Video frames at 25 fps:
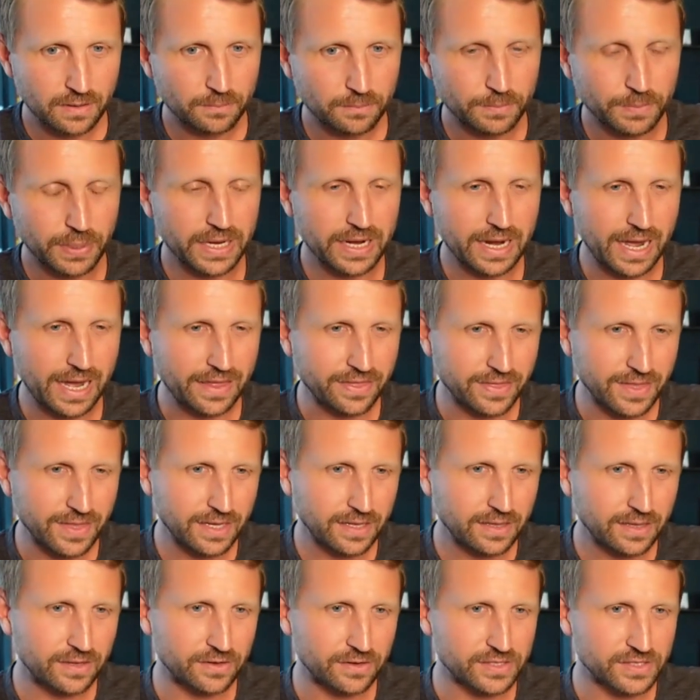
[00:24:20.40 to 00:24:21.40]
But I
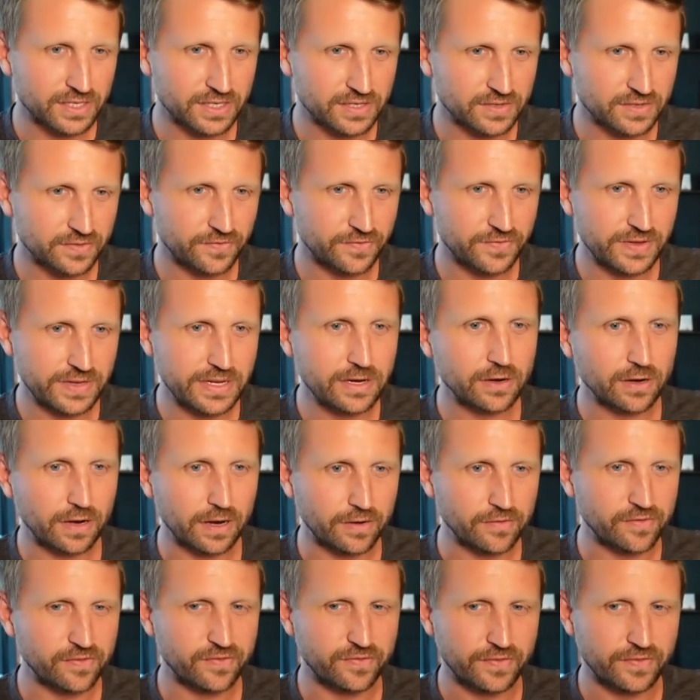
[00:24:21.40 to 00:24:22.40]
think there's this fear
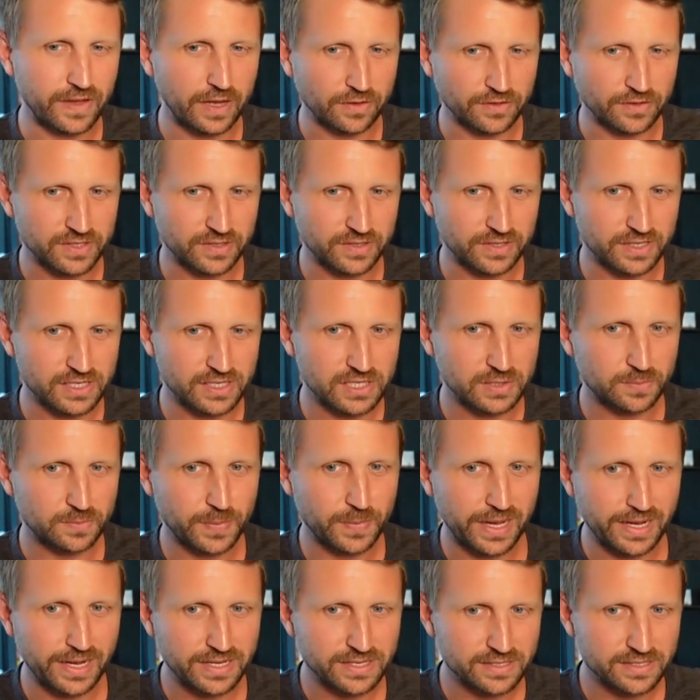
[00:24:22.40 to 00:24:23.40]
I've felt in this
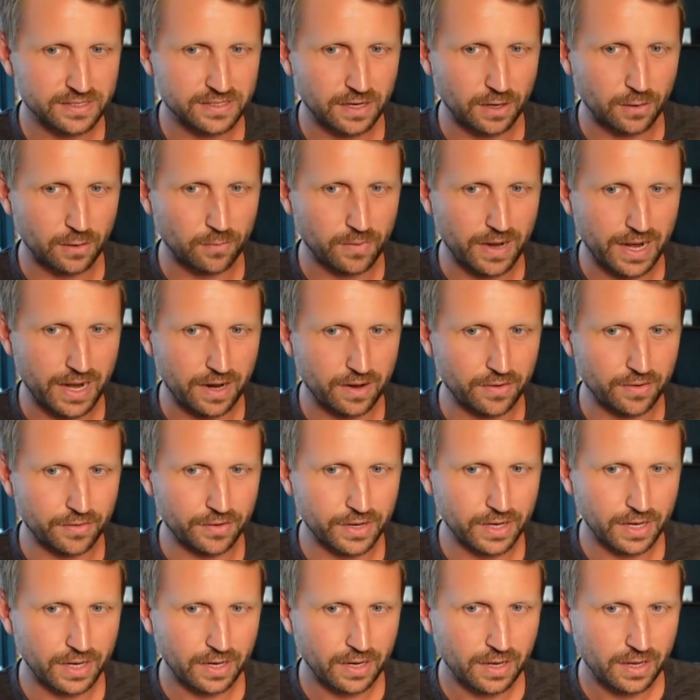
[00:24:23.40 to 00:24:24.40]
space
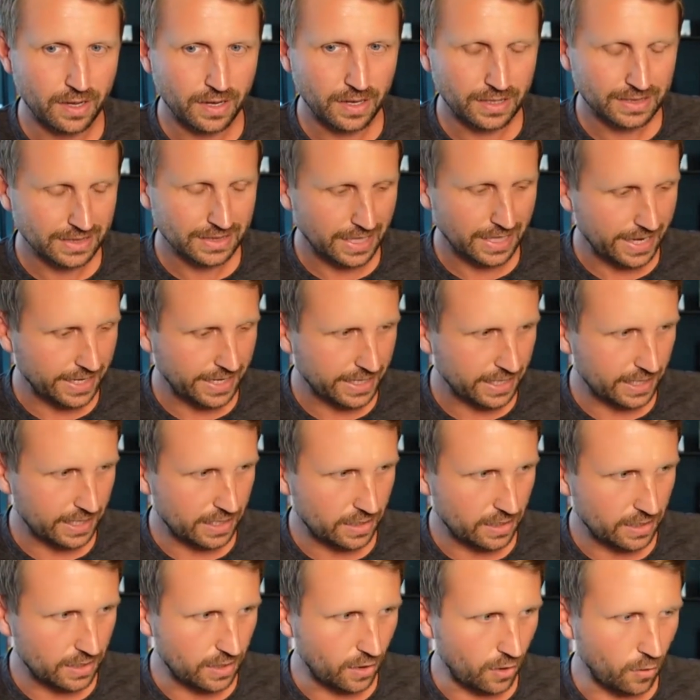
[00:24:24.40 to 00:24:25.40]
around like,
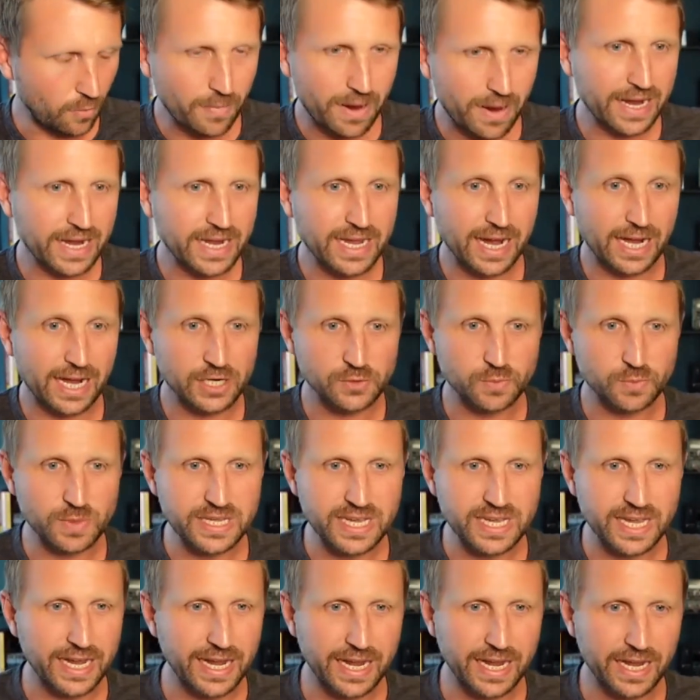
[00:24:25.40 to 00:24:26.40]
oh my gosh, we
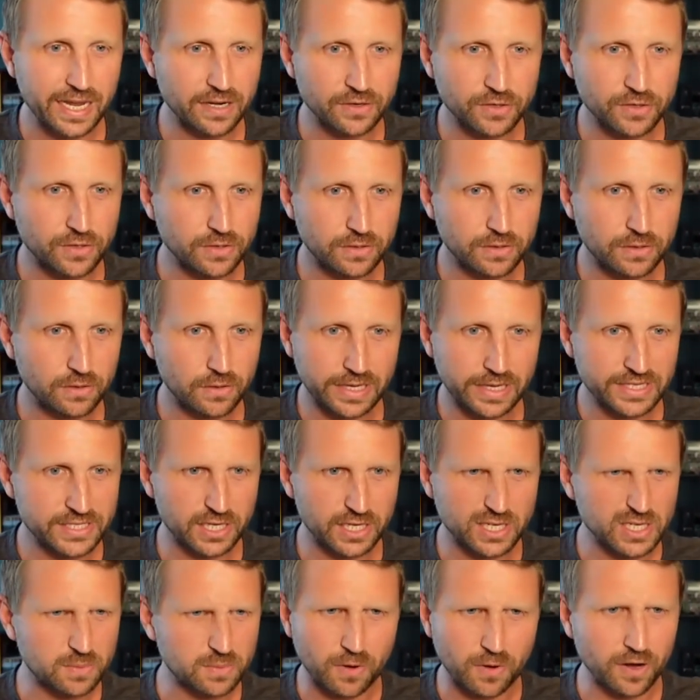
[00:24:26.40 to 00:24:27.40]
can't, it's a
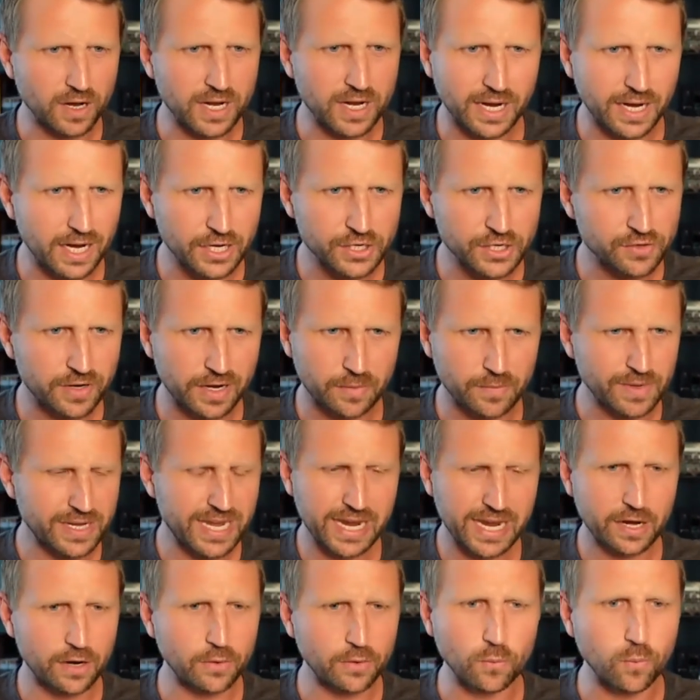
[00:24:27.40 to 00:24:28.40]
smart contract. We
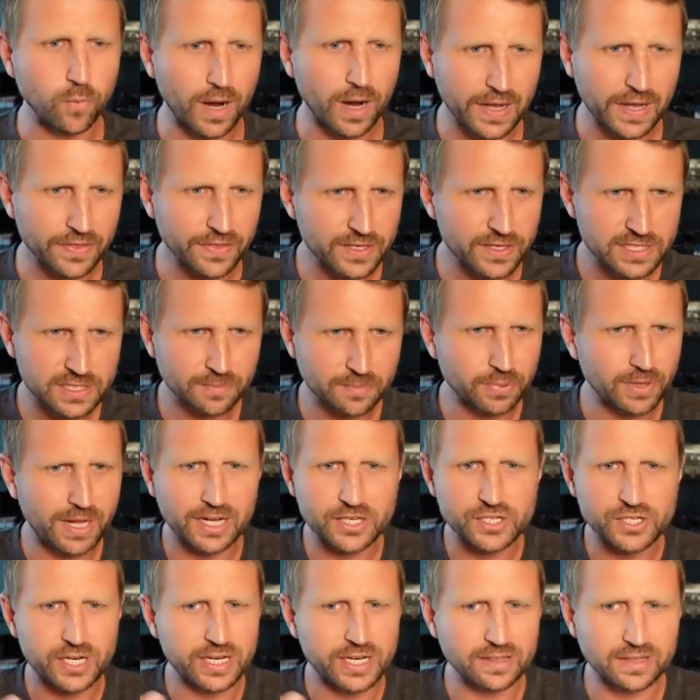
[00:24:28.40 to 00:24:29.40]
can't unwind this. The
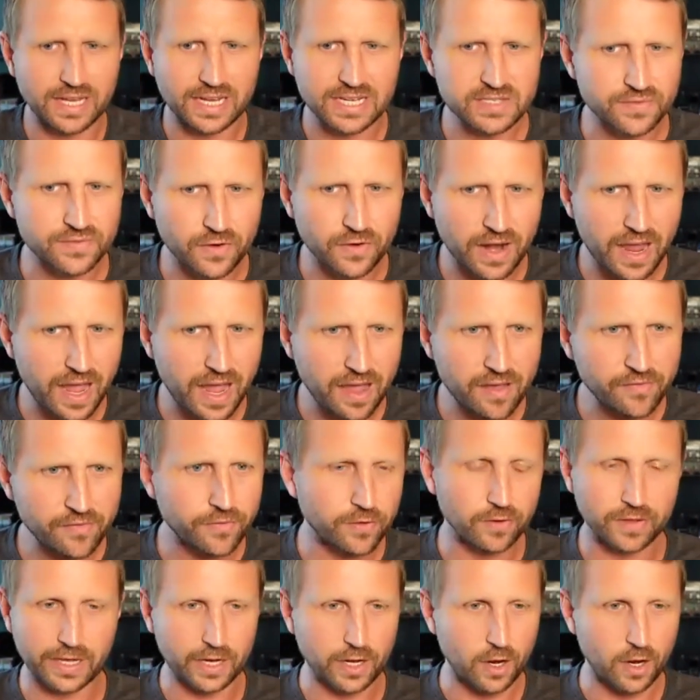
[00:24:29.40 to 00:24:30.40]
blockchain lasts
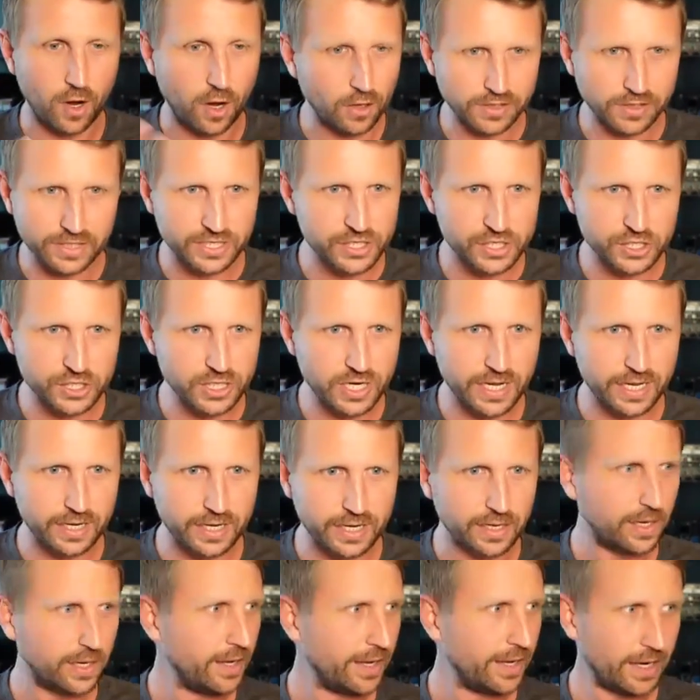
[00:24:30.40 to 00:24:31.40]
forever, like all this shit.
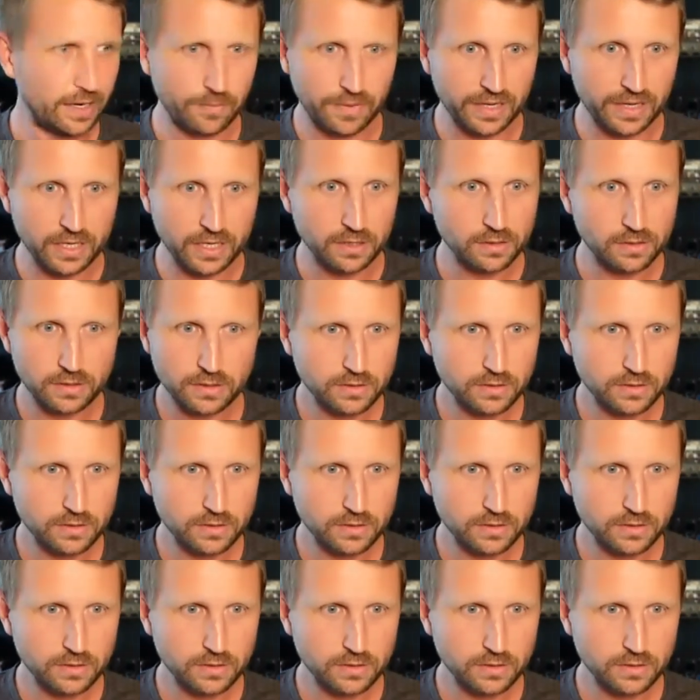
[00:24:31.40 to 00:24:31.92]
And I'm like,